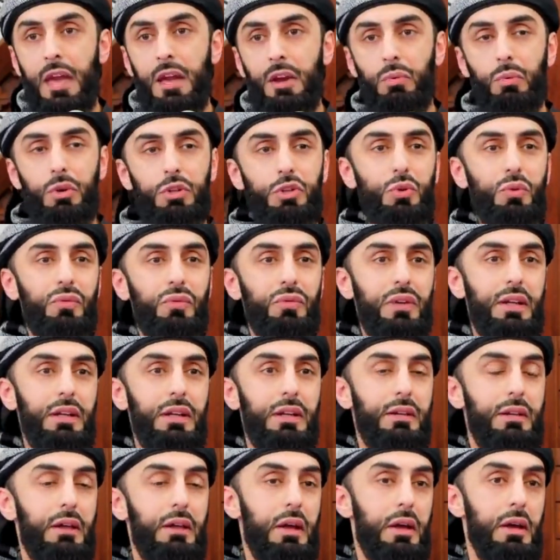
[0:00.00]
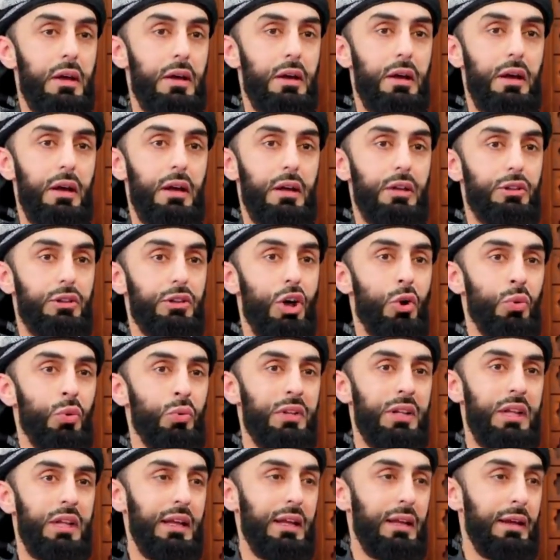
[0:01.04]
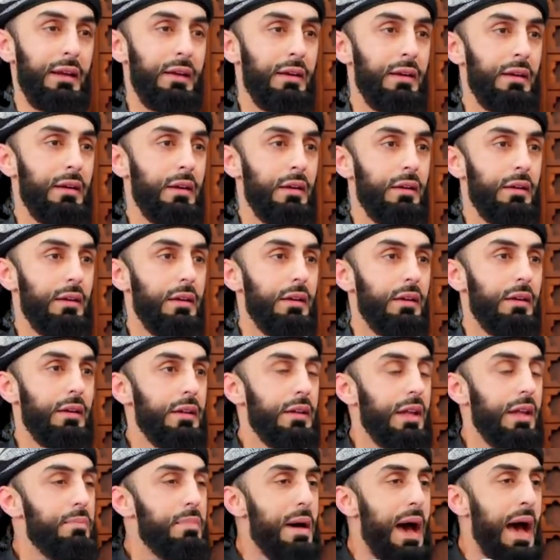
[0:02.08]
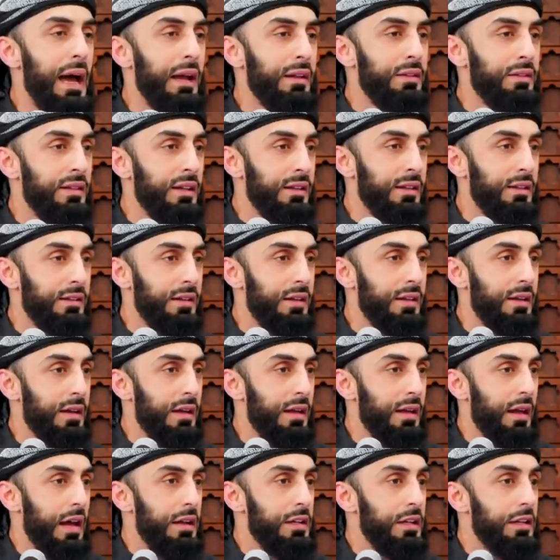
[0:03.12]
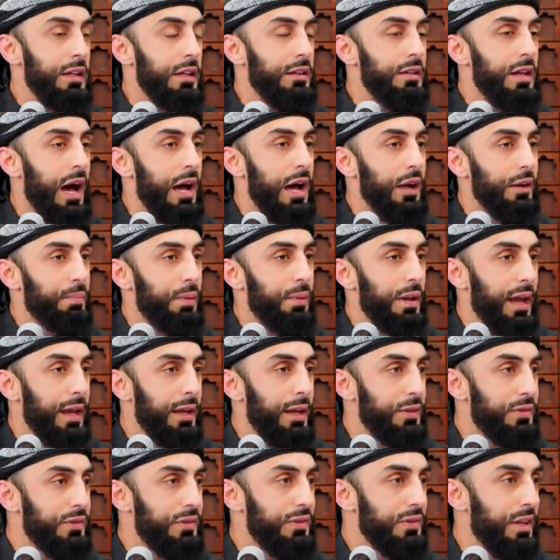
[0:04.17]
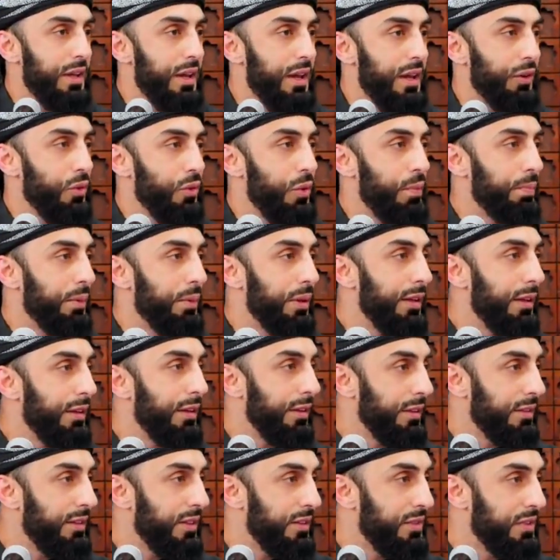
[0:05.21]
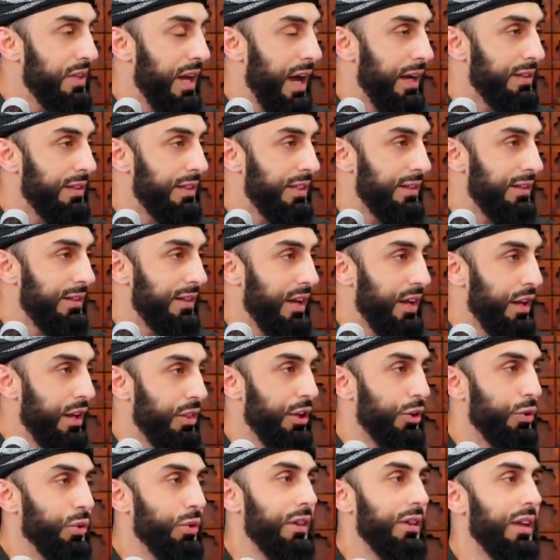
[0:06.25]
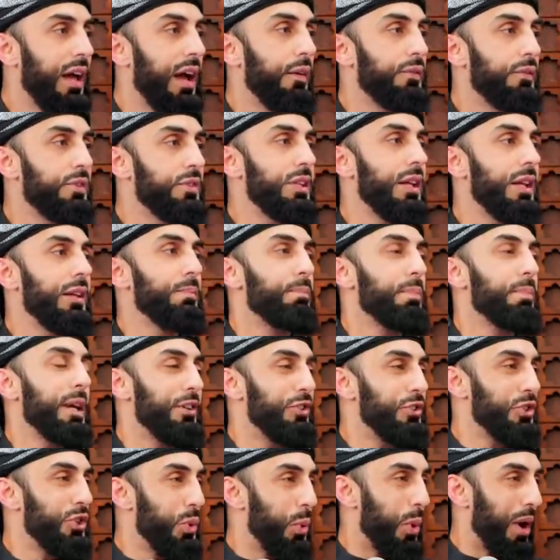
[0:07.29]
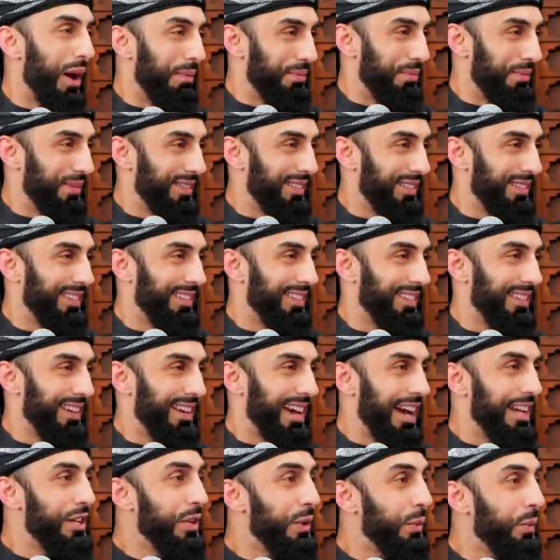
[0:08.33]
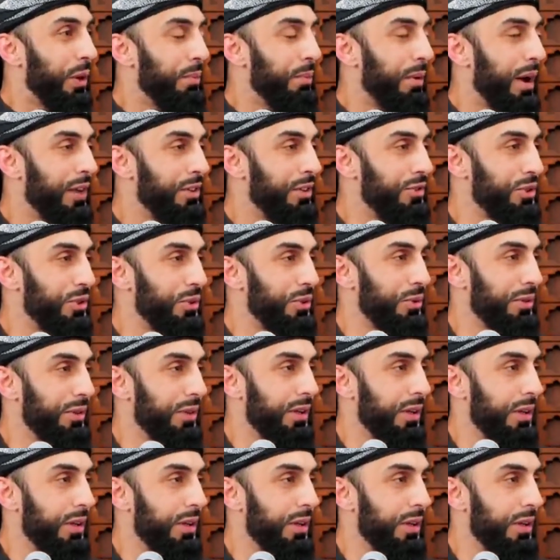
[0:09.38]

When you feel lonely and abandoned and in a dark place, completely deserted, the good life still picks you up. And it reminds you,